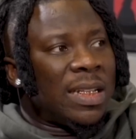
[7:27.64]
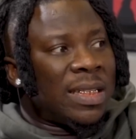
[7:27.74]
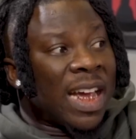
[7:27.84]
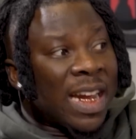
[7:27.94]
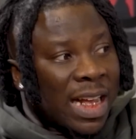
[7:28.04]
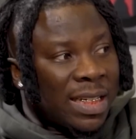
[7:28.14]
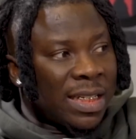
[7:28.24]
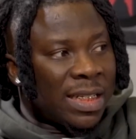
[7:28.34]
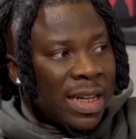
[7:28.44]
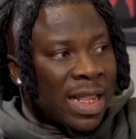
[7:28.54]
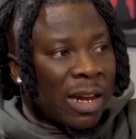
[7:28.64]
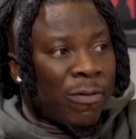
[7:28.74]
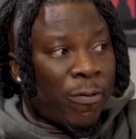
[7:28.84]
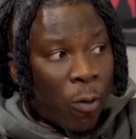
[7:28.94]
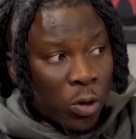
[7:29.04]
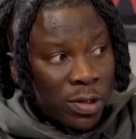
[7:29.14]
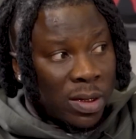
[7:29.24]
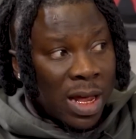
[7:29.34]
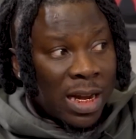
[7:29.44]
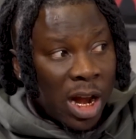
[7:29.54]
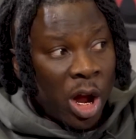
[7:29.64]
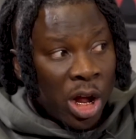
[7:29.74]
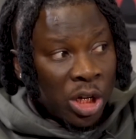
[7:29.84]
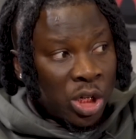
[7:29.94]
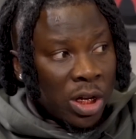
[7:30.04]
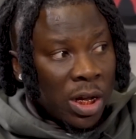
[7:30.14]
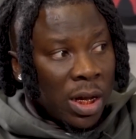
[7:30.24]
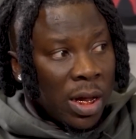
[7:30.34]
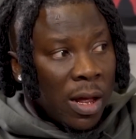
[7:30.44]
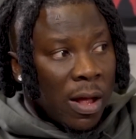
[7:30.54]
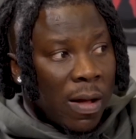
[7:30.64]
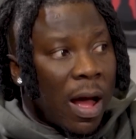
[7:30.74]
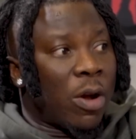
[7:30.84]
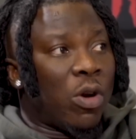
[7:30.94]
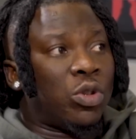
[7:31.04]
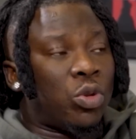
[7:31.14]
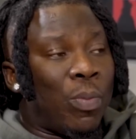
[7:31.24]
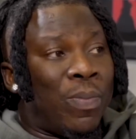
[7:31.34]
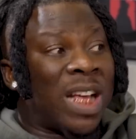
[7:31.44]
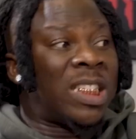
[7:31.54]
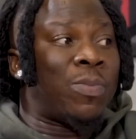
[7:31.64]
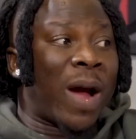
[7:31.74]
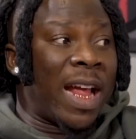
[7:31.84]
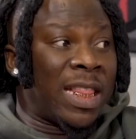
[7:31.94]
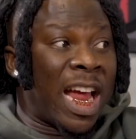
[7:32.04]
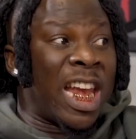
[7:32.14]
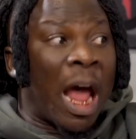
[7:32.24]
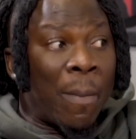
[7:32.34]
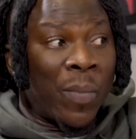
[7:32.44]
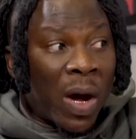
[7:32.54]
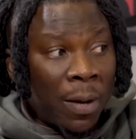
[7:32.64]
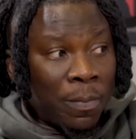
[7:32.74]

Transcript: tenacity, that force, that urge, and also blessed by the number.